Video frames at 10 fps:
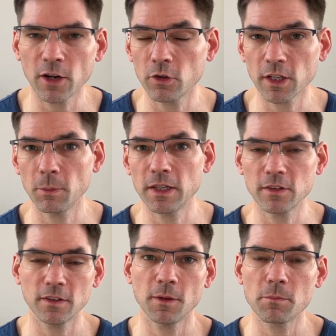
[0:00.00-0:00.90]
or they can wait
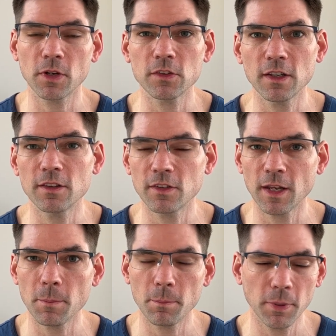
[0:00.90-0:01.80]
till they're in prison to
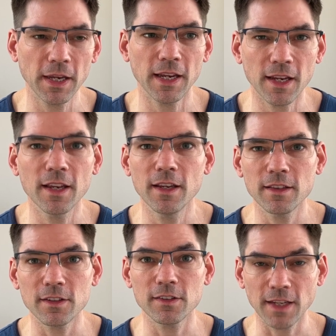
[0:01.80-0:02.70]
then pay
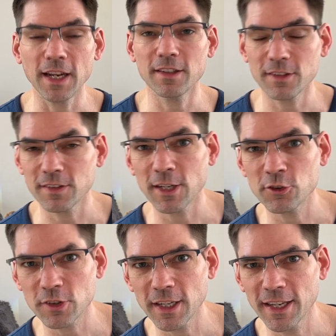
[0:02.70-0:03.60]
the state
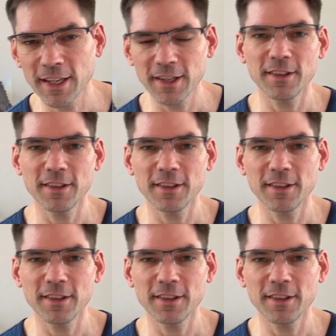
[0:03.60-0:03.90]
essentially